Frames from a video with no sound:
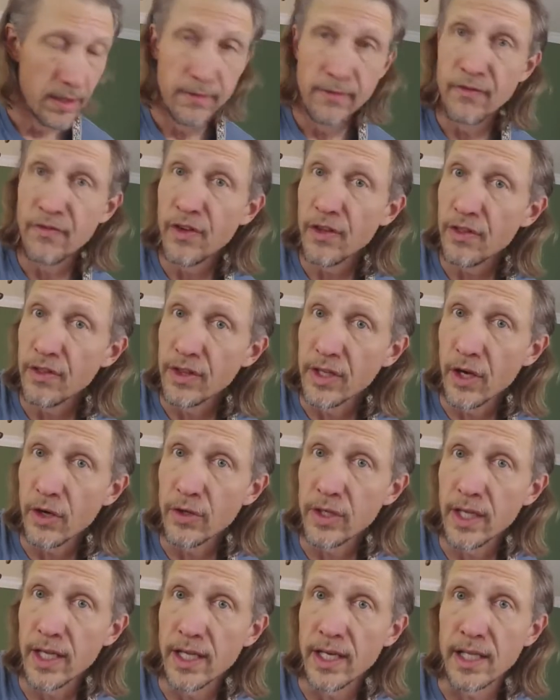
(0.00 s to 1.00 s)
5th note
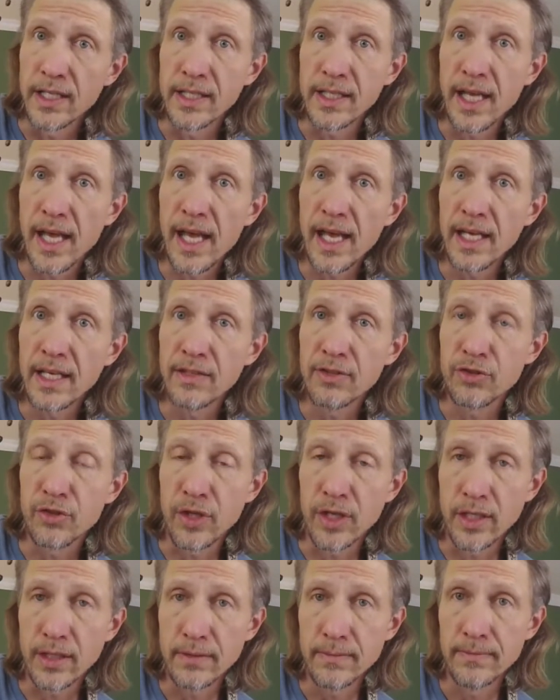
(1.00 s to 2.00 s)
again on the A
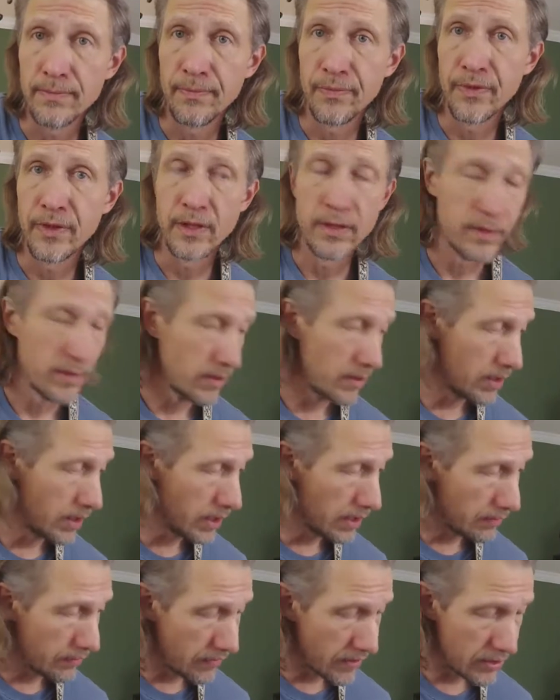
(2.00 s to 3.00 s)
string,
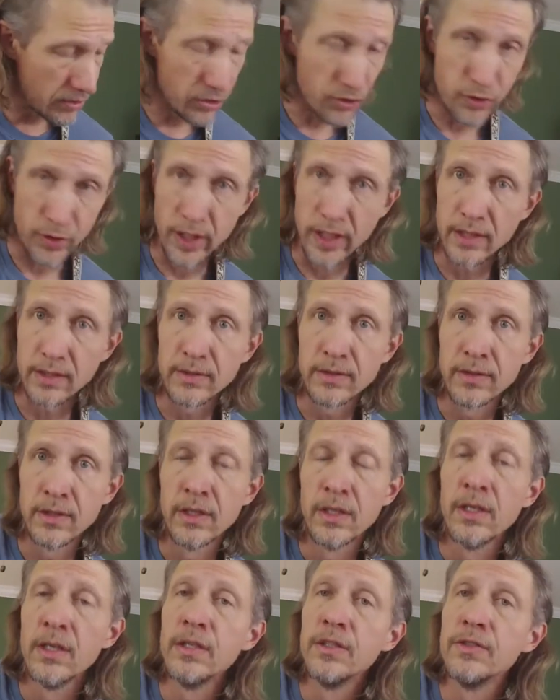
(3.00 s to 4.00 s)
the 5th string,
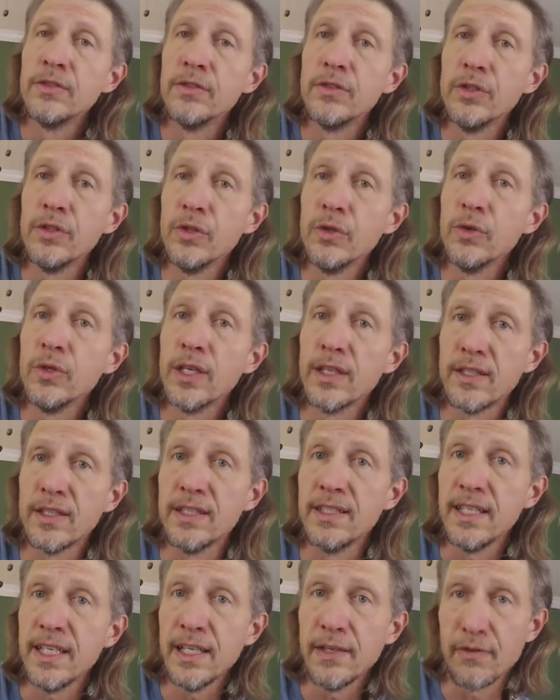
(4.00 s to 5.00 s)
to get the
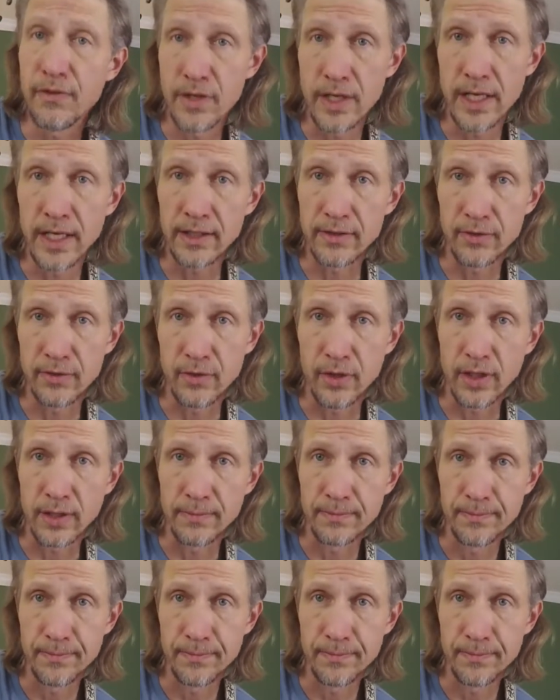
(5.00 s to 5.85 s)
D for the next string.